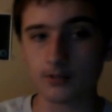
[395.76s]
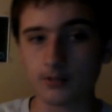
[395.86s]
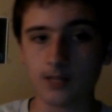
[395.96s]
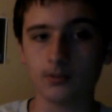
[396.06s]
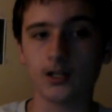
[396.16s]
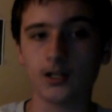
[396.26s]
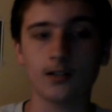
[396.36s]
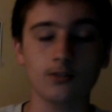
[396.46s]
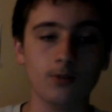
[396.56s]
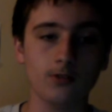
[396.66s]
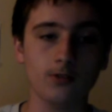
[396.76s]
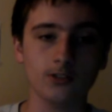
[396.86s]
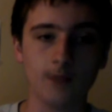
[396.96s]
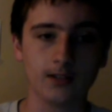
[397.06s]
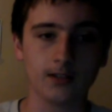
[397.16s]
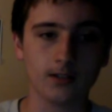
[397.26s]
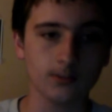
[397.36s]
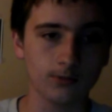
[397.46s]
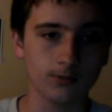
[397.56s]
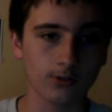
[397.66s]
week, but I do post SmackDown
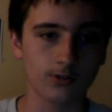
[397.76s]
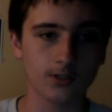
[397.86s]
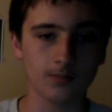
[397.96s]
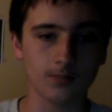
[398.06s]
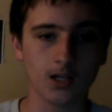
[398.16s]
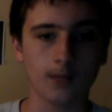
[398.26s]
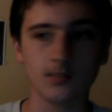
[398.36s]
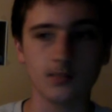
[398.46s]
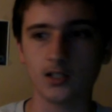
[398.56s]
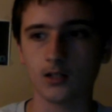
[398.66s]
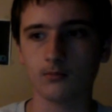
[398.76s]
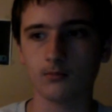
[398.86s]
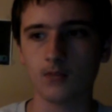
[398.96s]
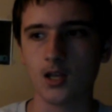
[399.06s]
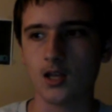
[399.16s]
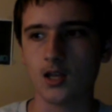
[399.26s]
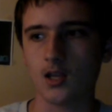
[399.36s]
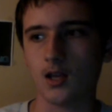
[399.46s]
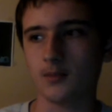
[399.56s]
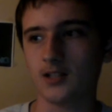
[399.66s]
spoilers sometimes.
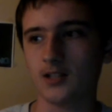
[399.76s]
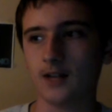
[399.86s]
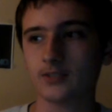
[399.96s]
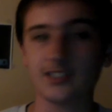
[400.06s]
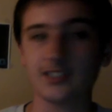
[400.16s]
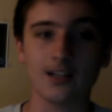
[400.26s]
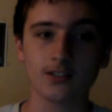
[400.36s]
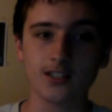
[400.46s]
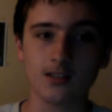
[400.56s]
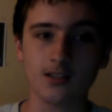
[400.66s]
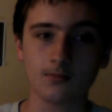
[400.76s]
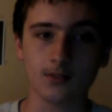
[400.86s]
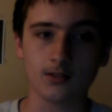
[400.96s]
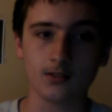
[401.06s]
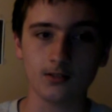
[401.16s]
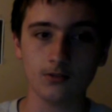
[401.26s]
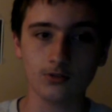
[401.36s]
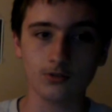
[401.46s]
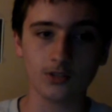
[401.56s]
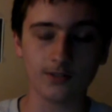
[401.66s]
I mean, obviously I'll see them,
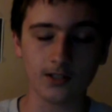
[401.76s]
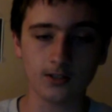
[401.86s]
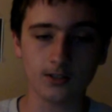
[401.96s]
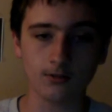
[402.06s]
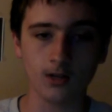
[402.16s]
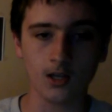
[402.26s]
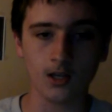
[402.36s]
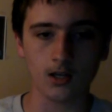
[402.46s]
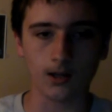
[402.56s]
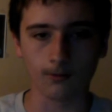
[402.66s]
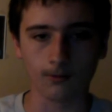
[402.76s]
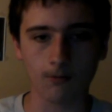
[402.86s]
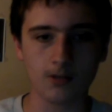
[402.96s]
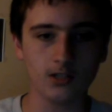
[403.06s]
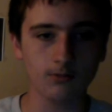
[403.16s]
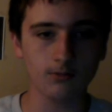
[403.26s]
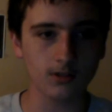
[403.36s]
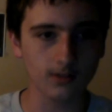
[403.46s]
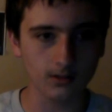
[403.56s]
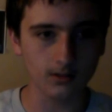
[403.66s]
usually if I do. What we could do with
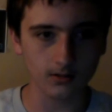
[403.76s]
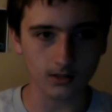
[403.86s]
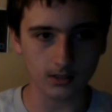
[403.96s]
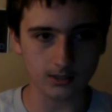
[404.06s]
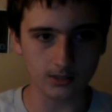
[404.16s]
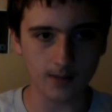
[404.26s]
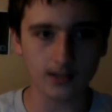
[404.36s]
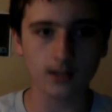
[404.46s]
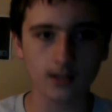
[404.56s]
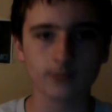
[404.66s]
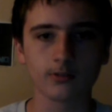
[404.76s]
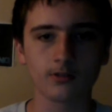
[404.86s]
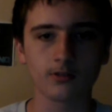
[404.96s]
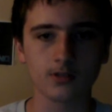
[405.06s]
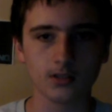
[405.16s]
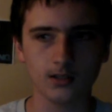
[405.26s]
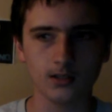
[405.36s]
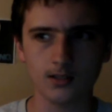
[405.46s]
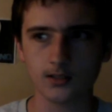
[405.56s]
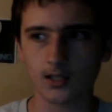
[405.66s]
the SmackDown spoilers
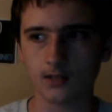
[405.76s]
is